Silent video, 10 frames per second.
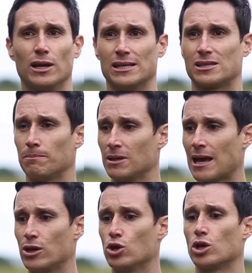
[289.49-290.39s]
It's something
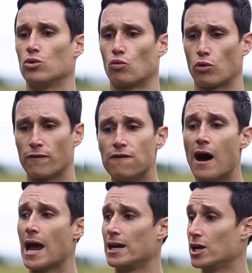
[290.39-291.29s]
that you can
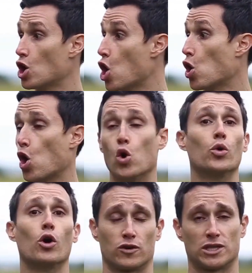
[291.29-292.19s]
refine and hone
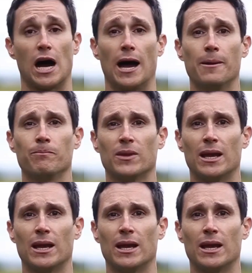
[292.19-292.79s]
over time.